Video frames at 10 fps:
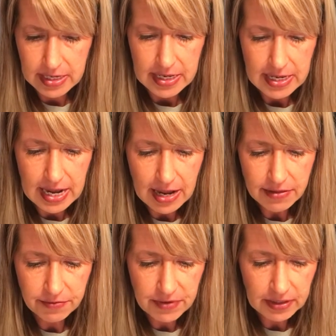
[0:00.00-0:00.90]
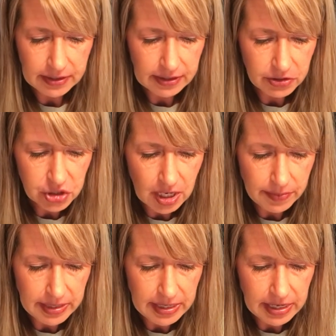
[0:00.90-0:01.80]
He had the feeling that
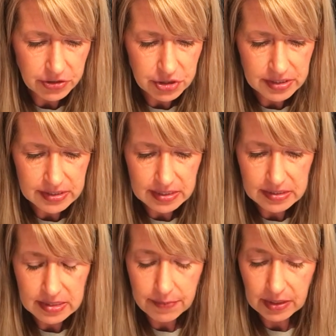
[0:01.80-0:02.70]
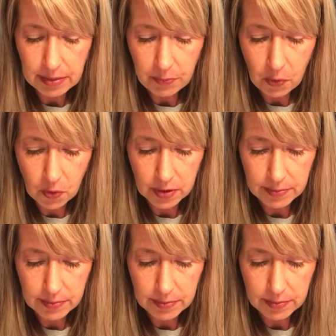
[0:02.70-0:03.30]
JB had just said something important,